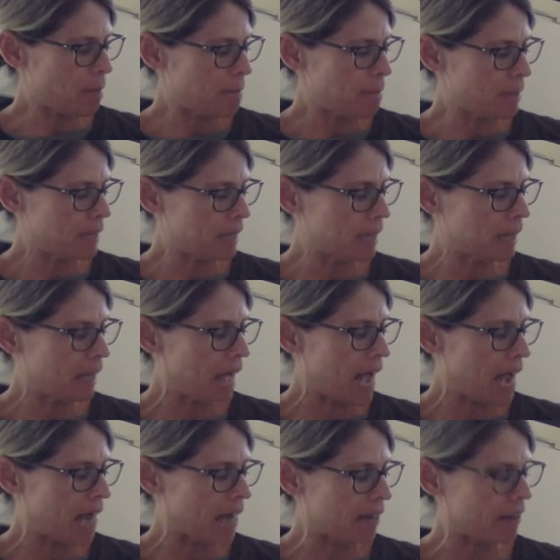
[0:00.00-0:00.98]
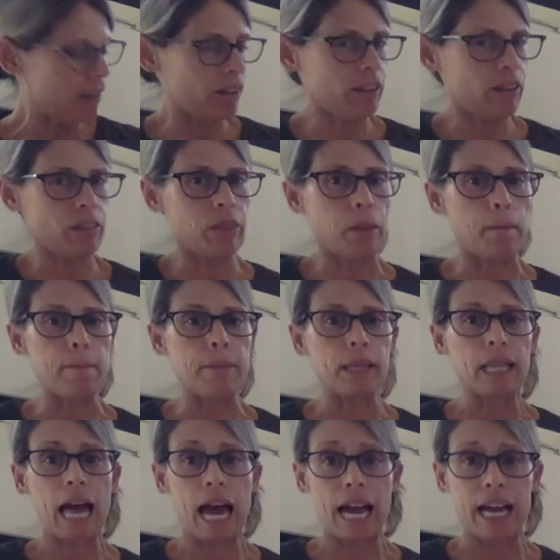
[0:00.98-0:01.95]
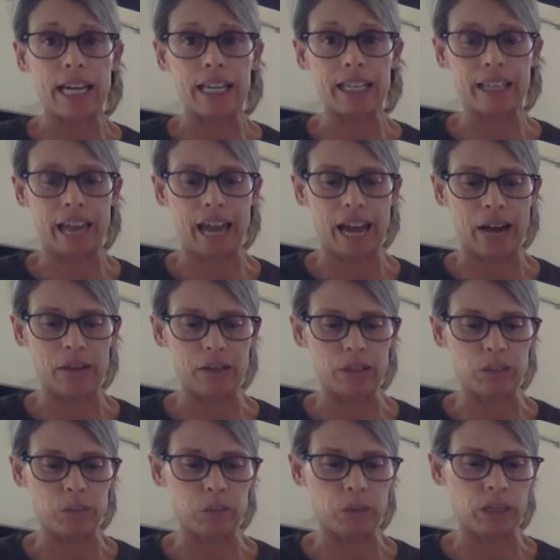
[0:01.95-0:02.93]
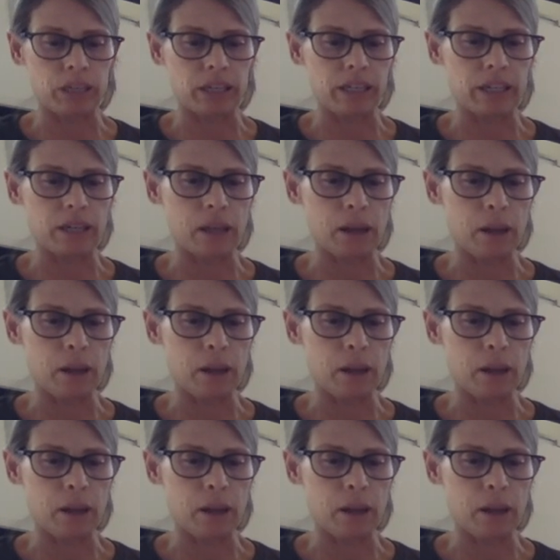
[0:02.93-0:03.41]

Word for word: black. The black cat was pretty.